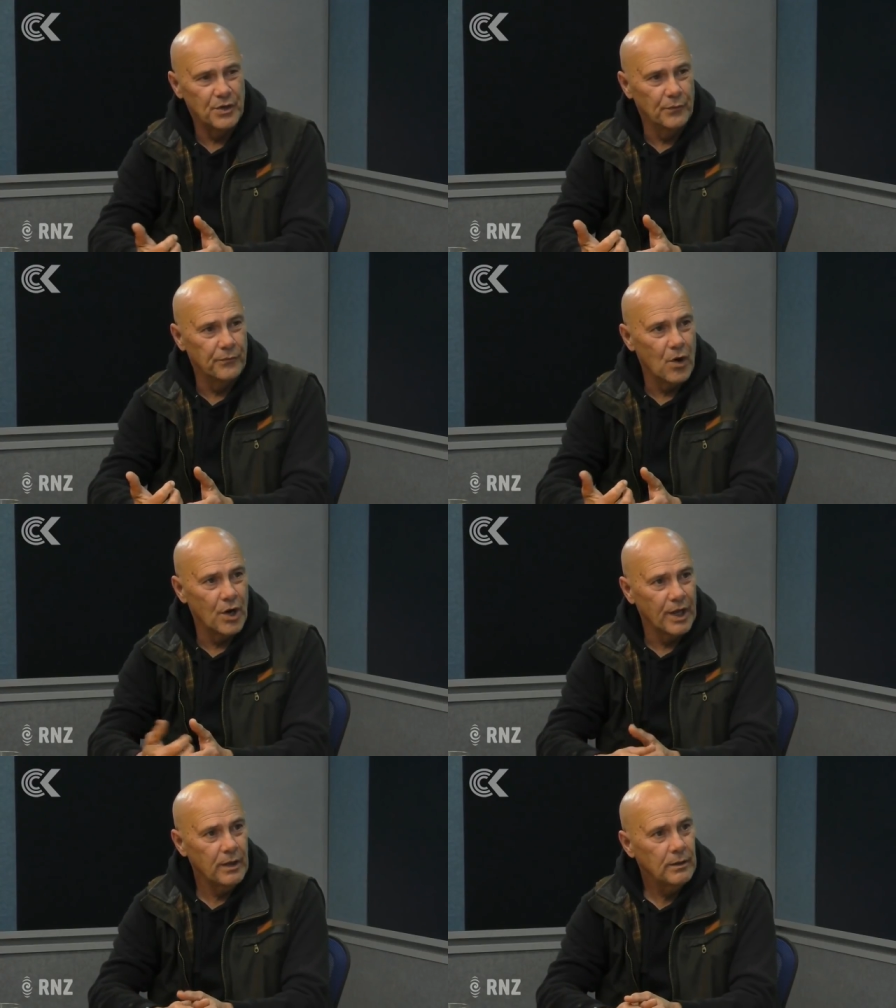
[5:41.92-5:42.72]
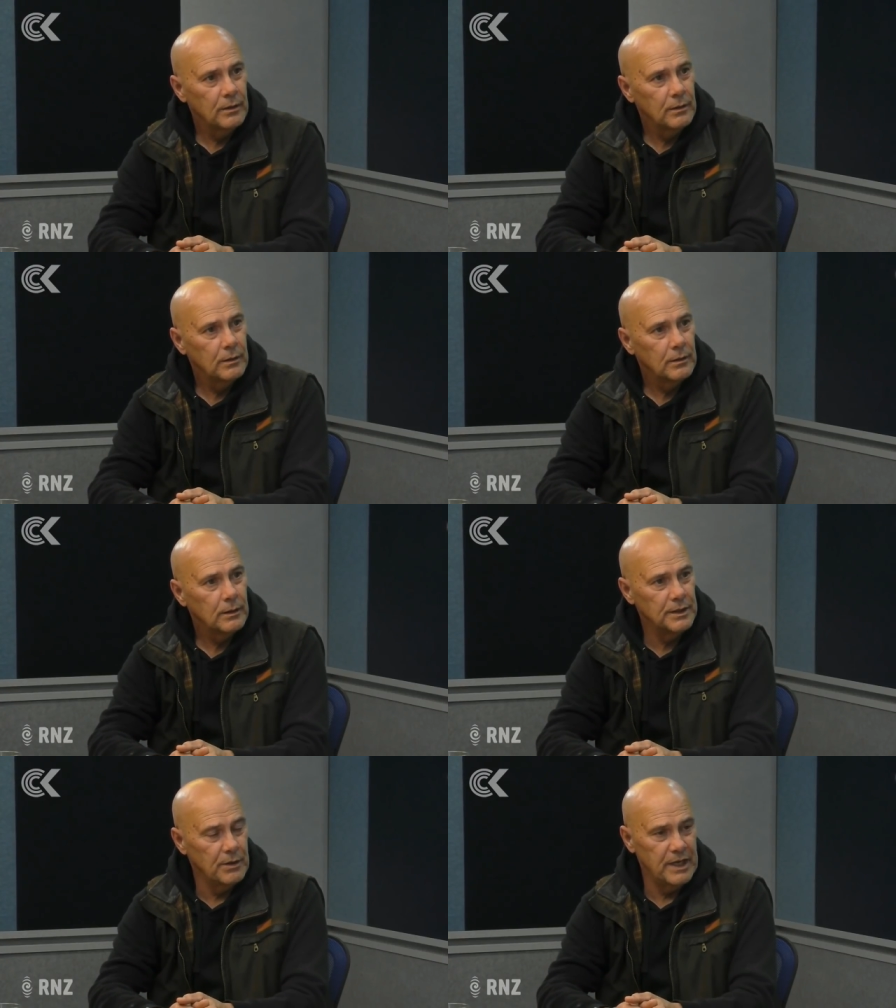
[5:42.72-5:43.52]
only till Friday.
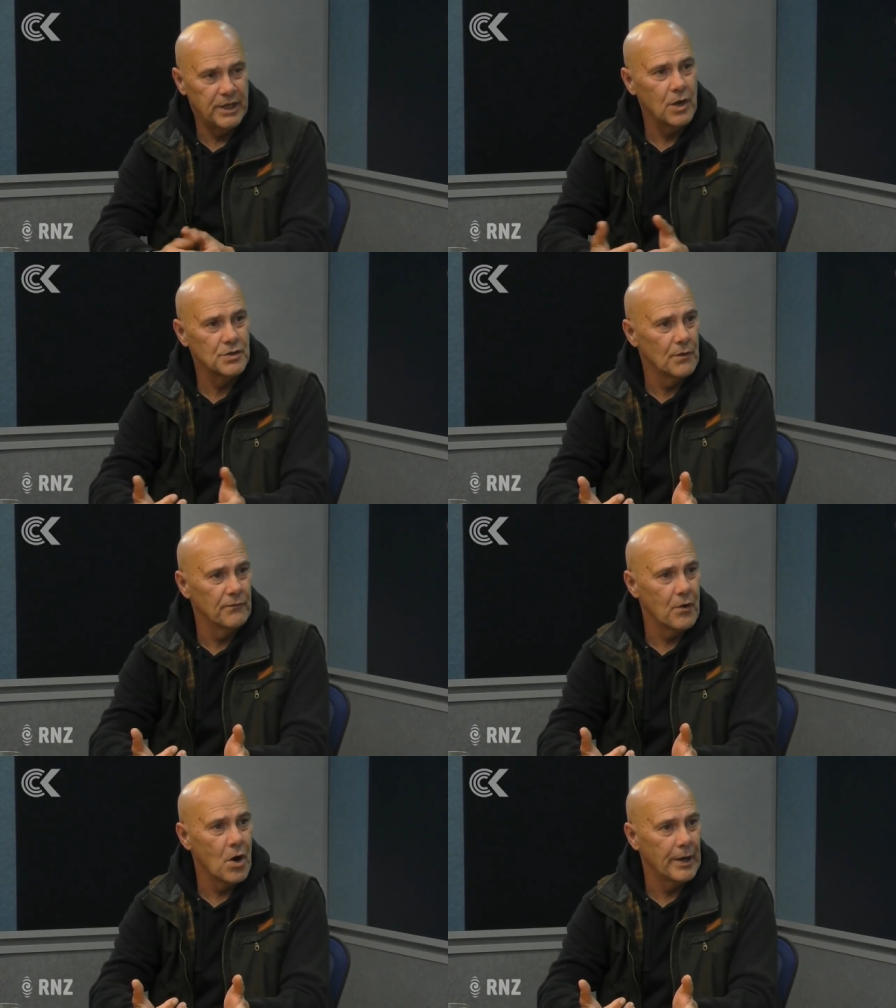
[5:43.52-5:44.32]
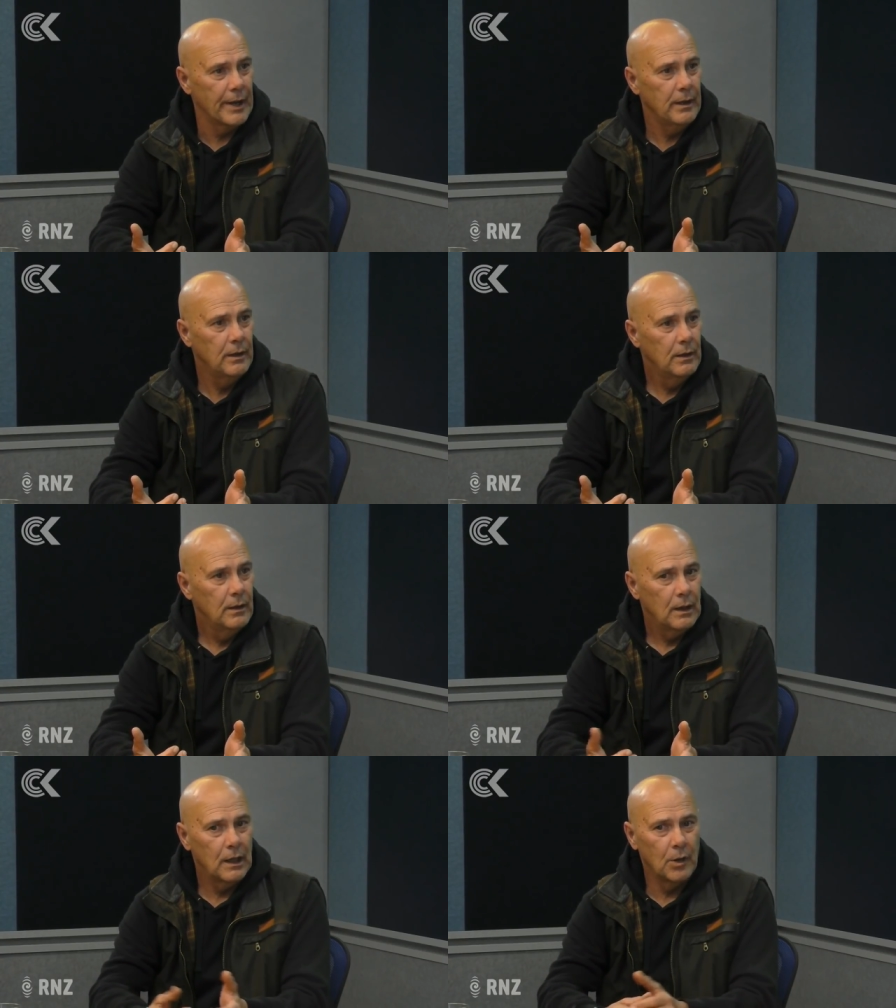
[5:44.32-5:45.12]
He, he goes on Friday.
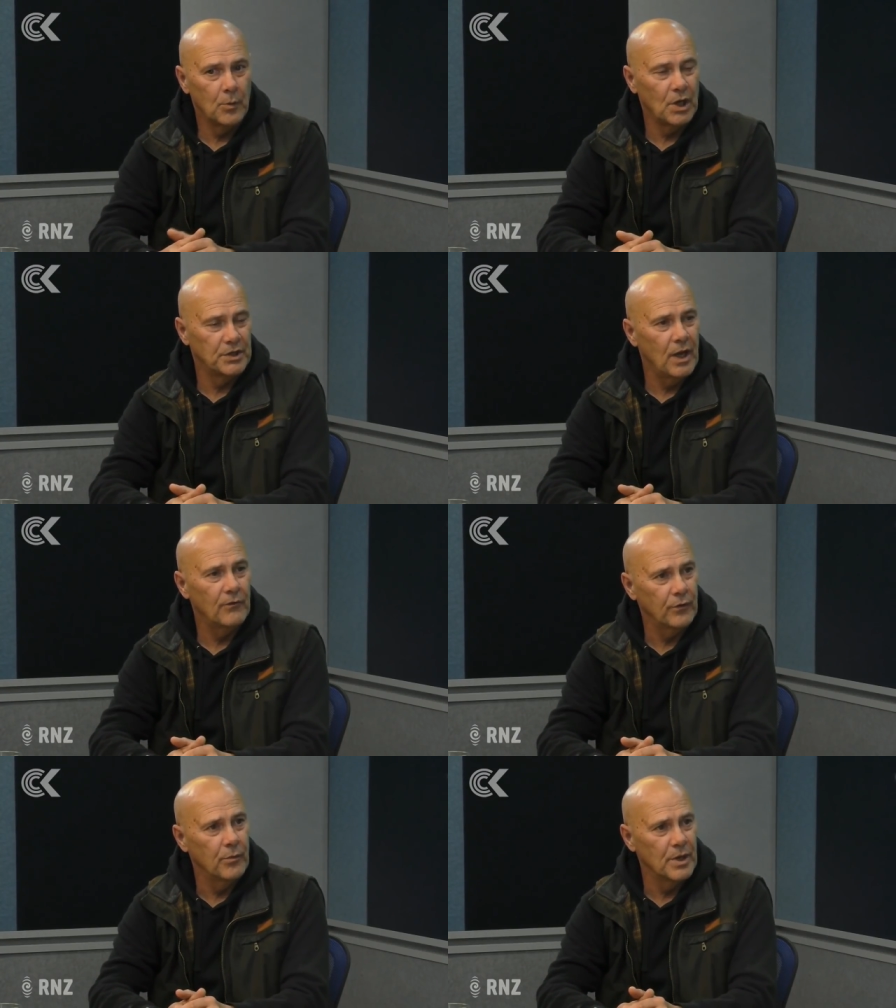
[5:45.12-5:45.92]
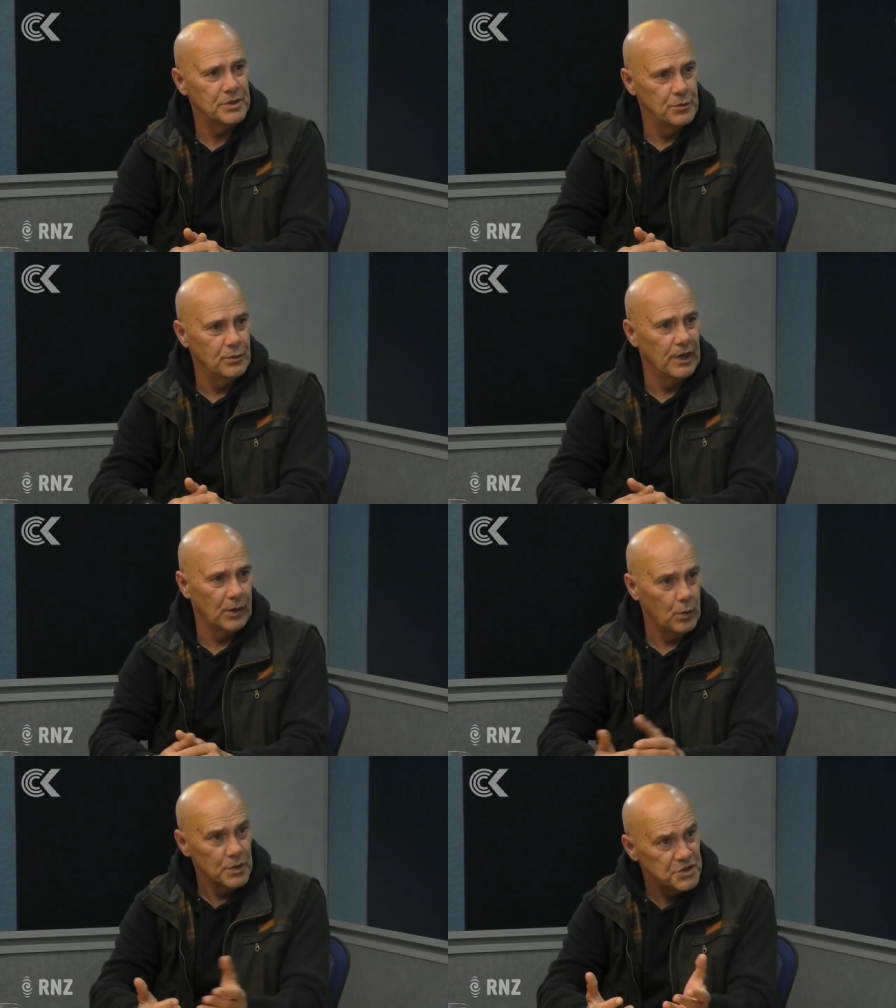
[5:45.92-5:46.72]
Mm. Um, I doubt very much he'll get
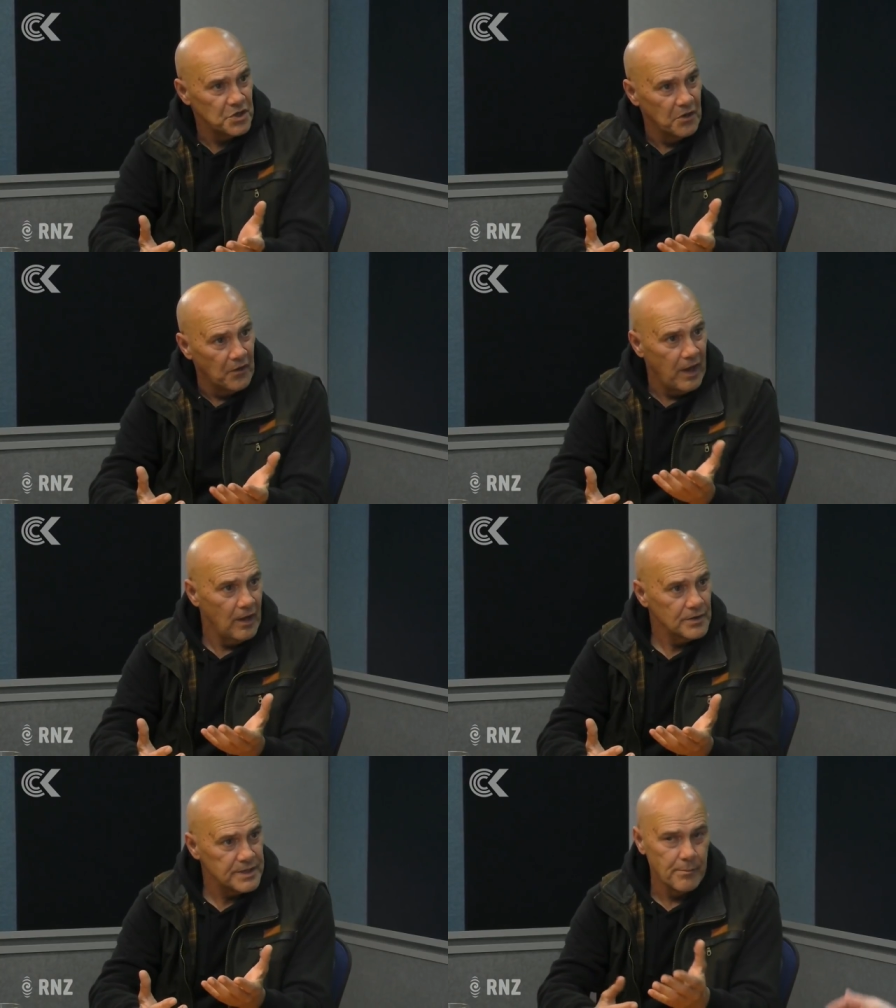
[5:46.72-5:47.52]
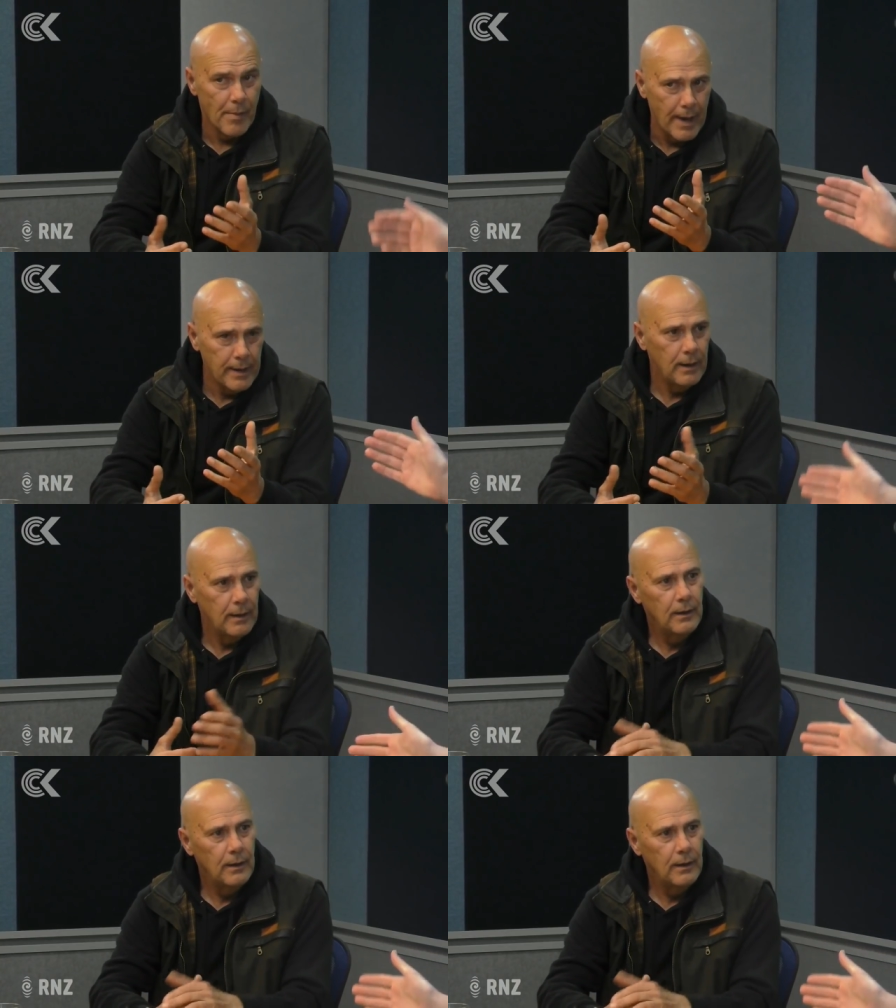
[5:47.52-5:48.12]
a question in the House. He may. But,